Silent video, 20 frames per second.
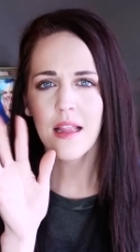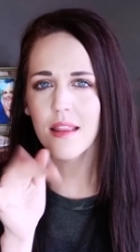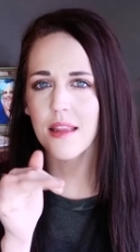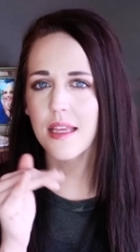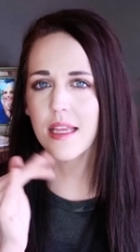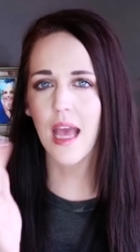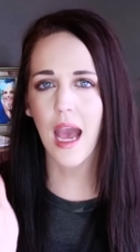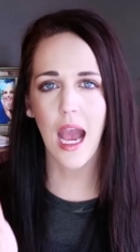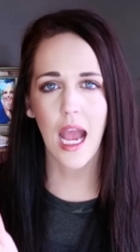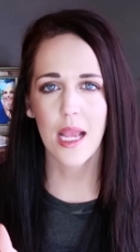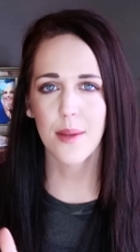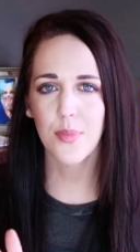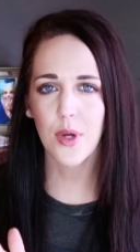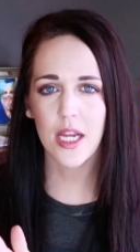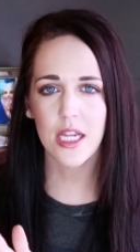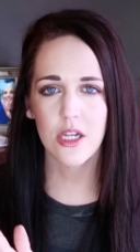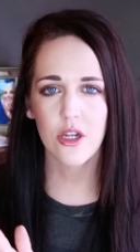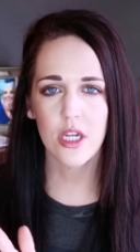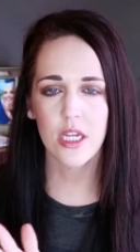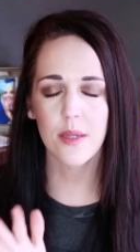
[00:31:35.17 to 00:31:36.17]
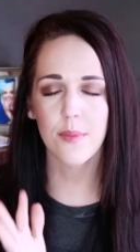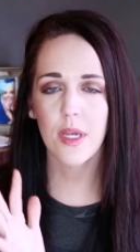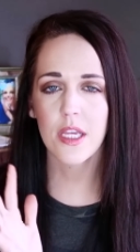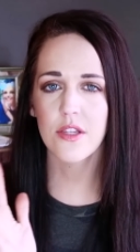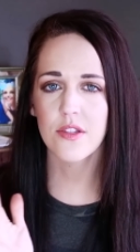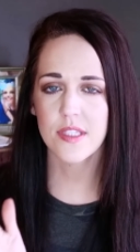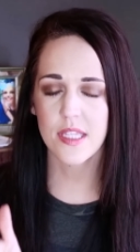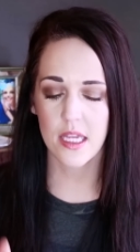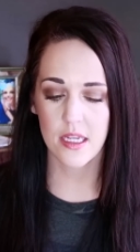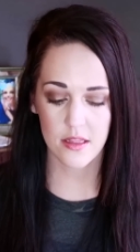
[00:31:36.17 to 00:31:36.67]
like eye bright cream, I
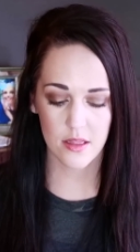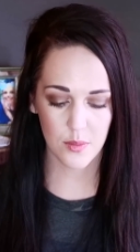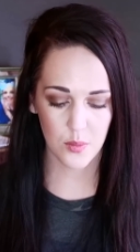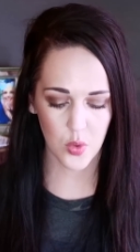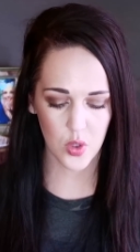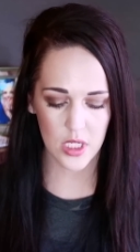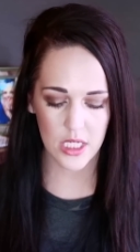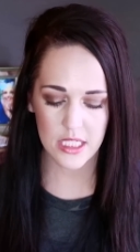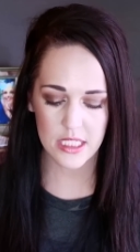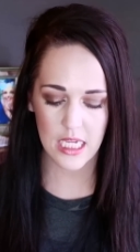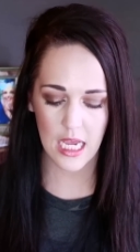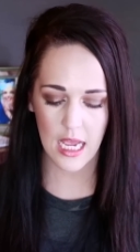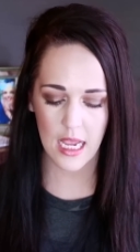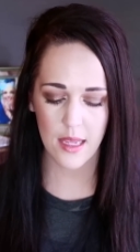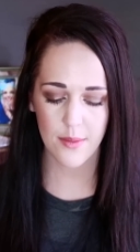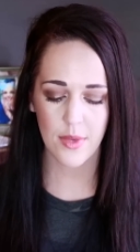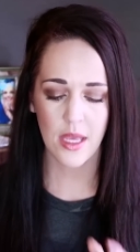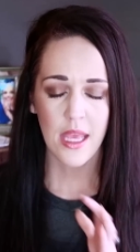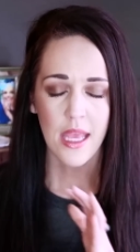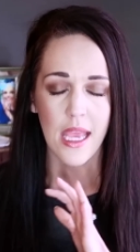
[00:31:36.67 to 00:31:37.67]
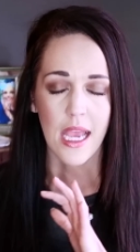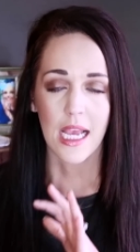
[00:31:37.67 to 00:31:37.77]
use that in the morning time